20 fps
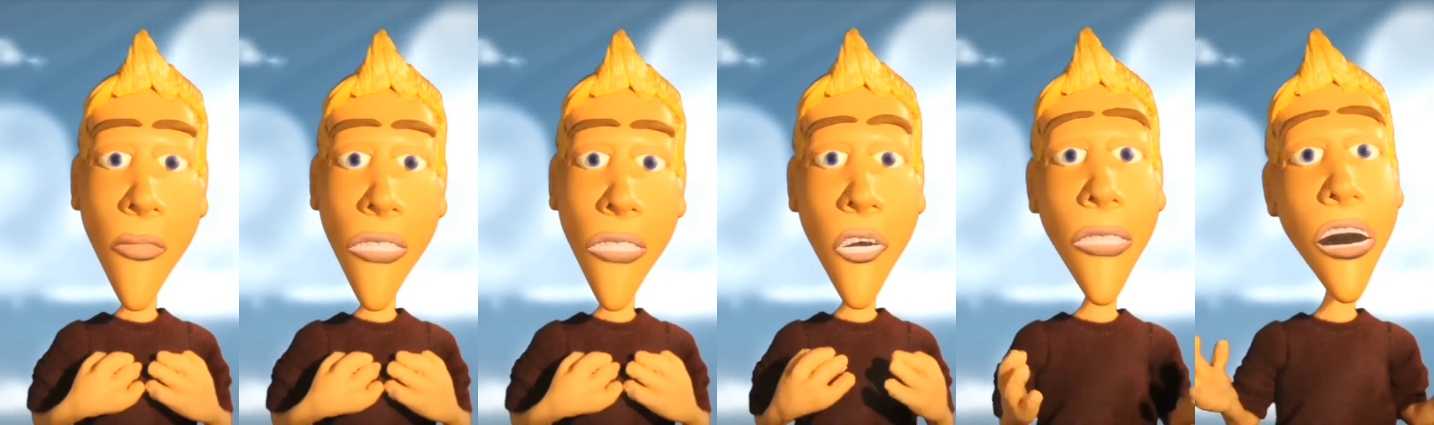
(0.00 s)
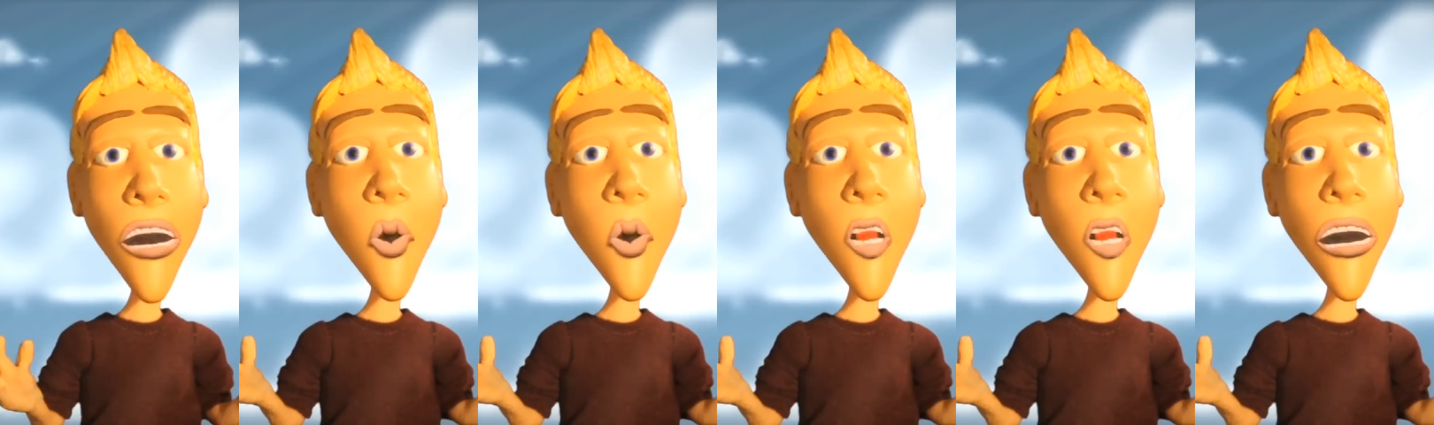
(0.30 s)
And
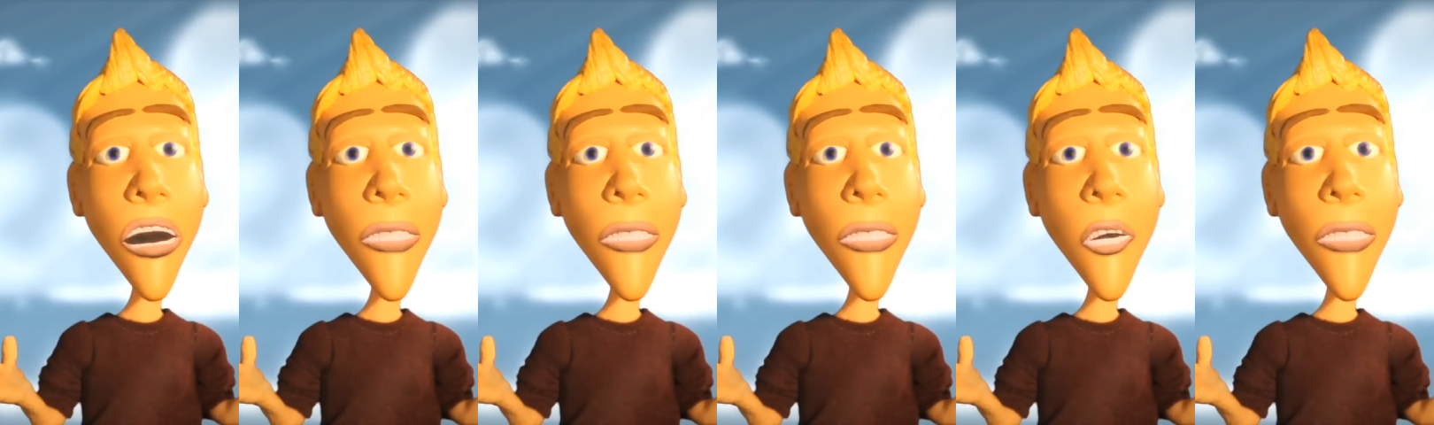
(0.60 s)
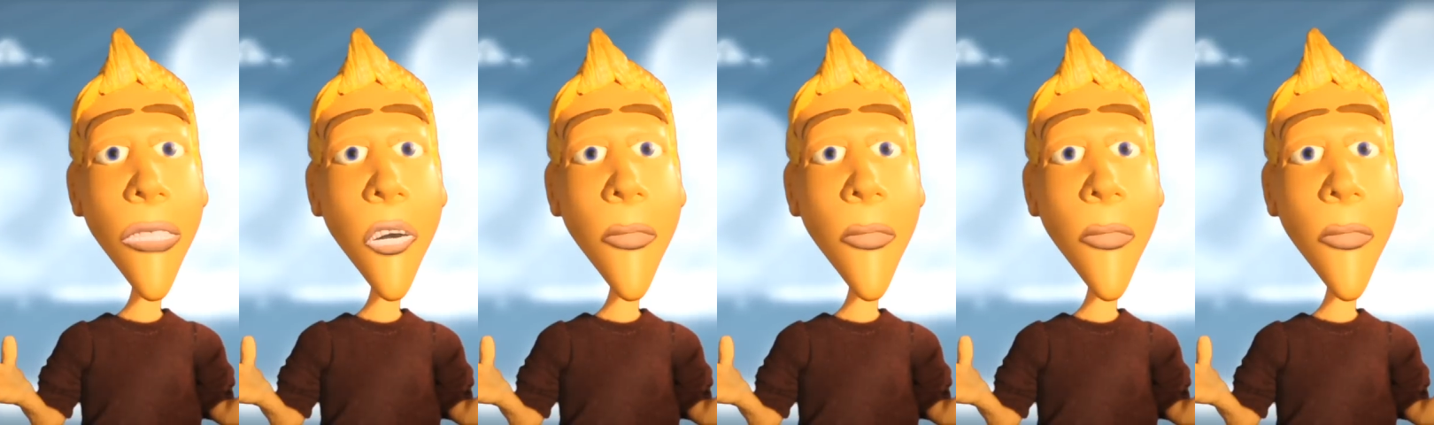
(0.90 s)
because we
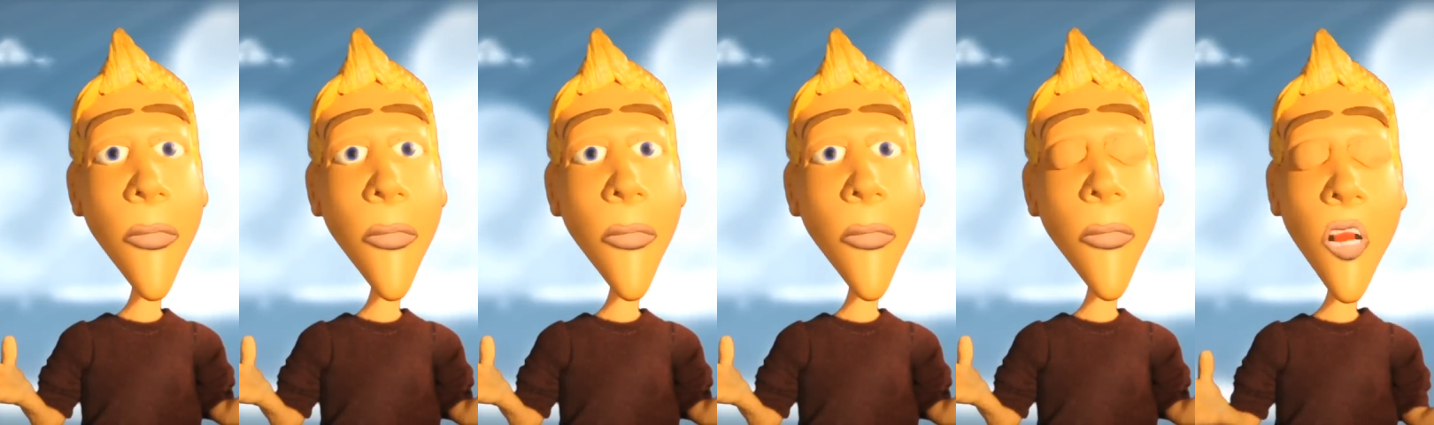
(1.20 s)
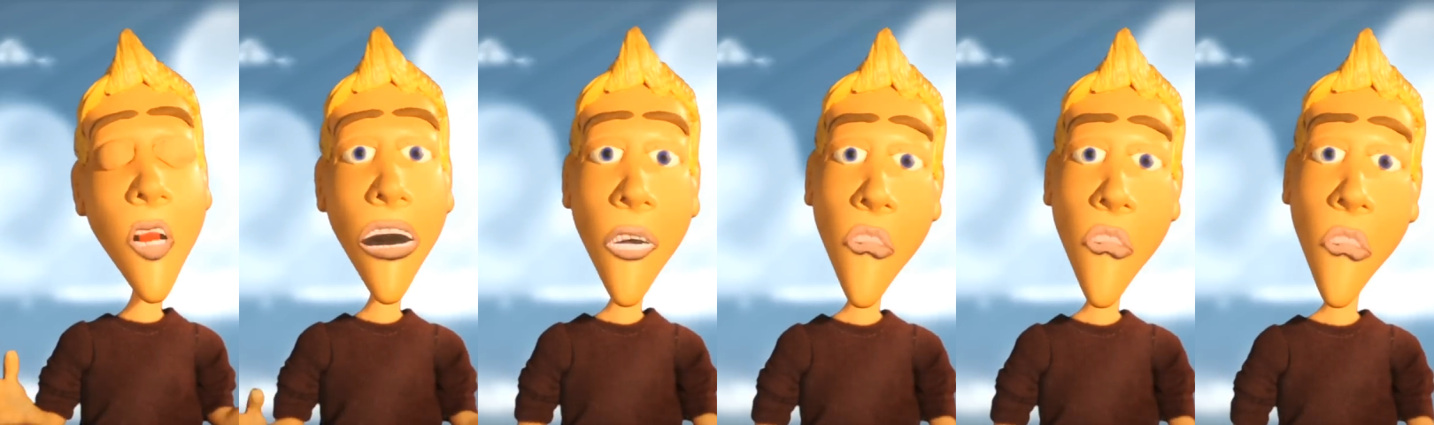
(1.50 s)
listened,
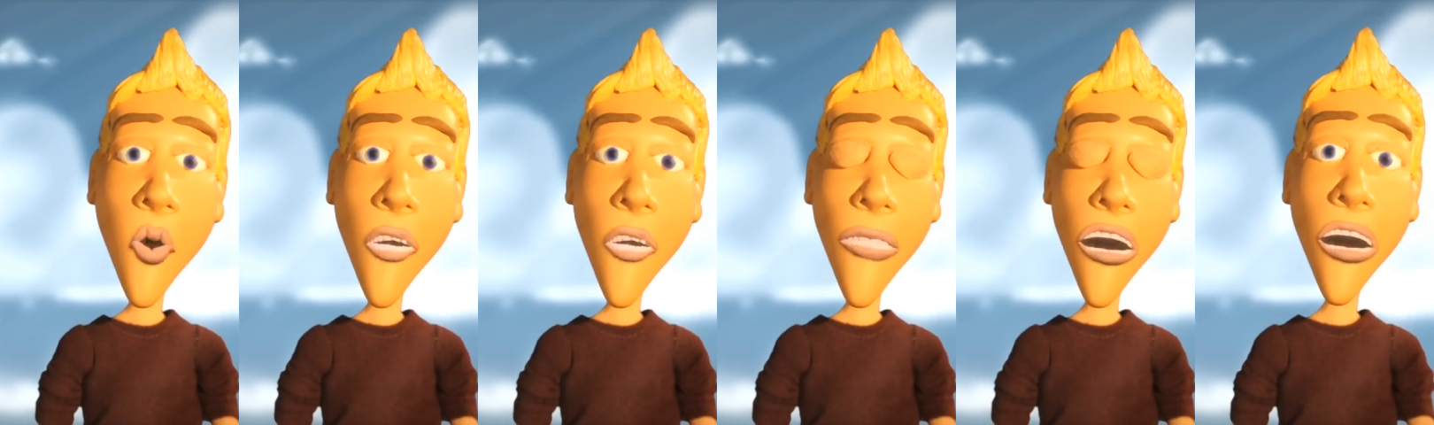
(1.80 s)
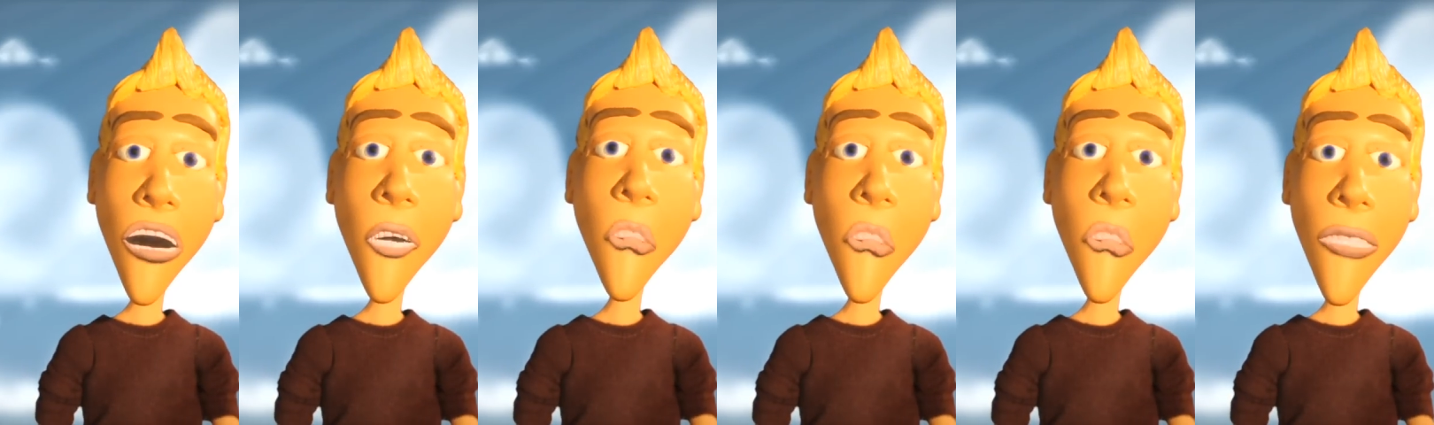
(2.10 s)
lives were
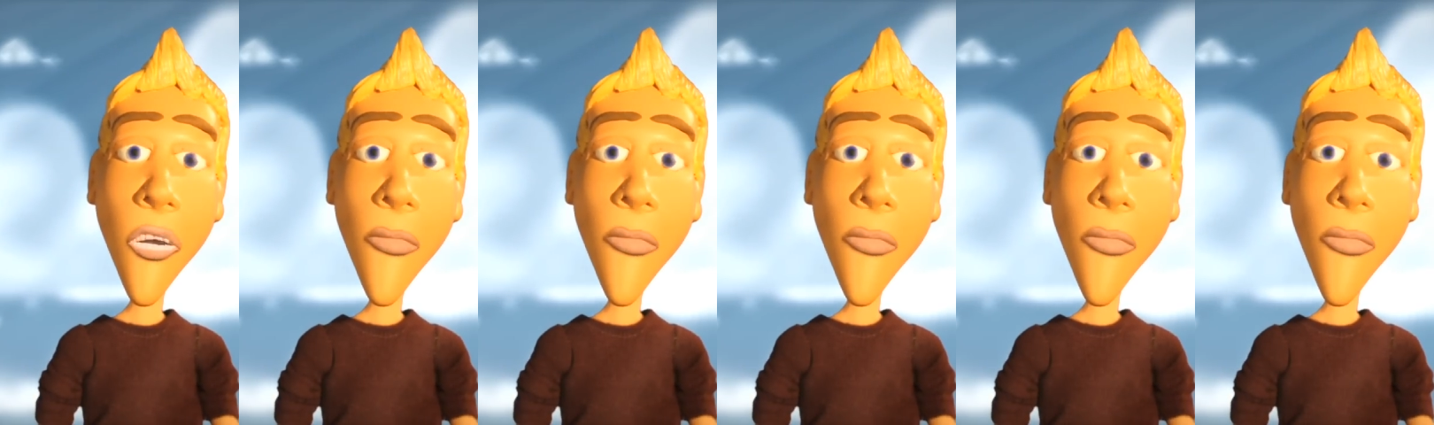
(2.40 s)
saved.